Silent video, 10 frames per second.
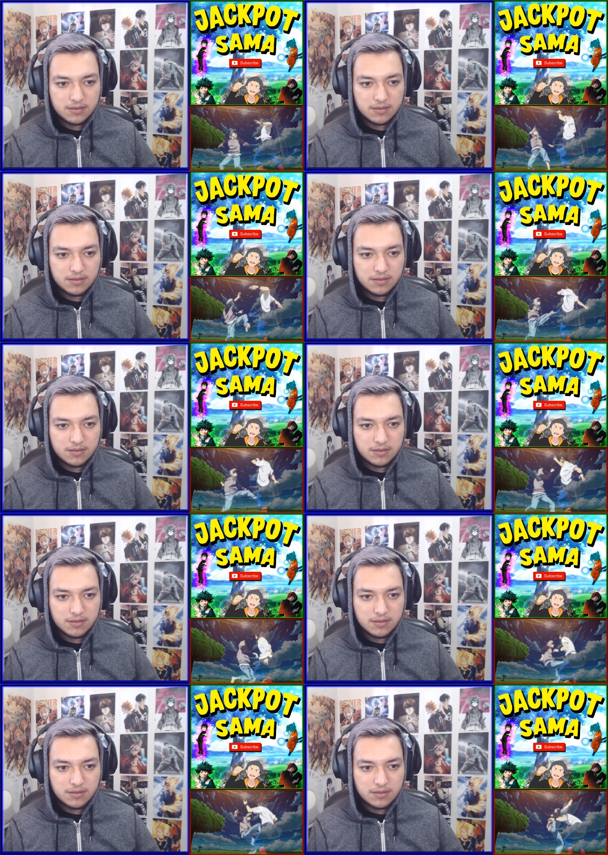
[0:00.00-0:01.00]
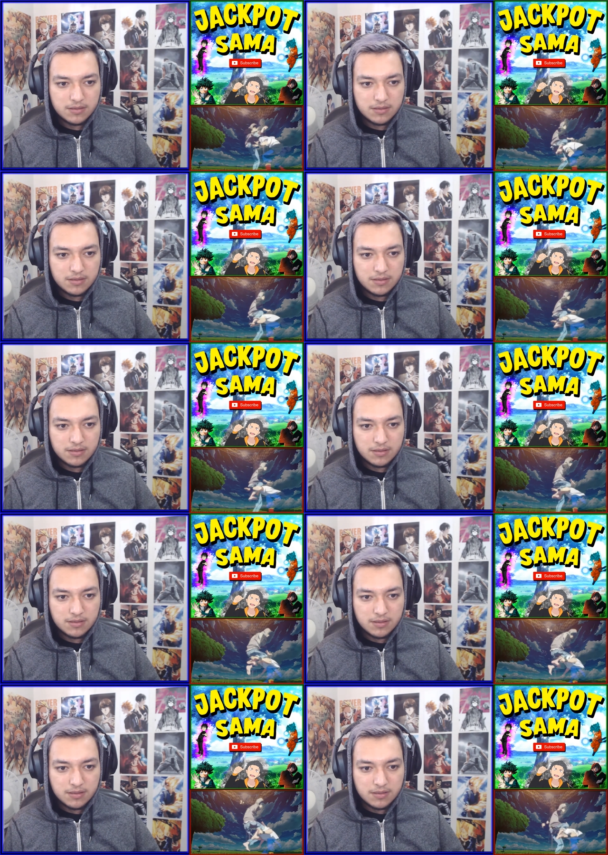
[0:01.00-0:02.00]

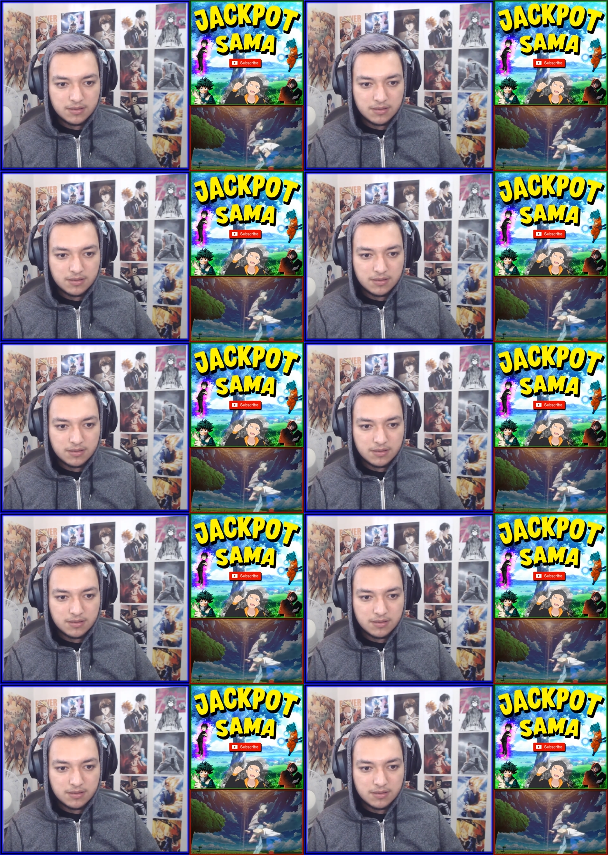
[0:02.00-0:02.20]
(no one is talking)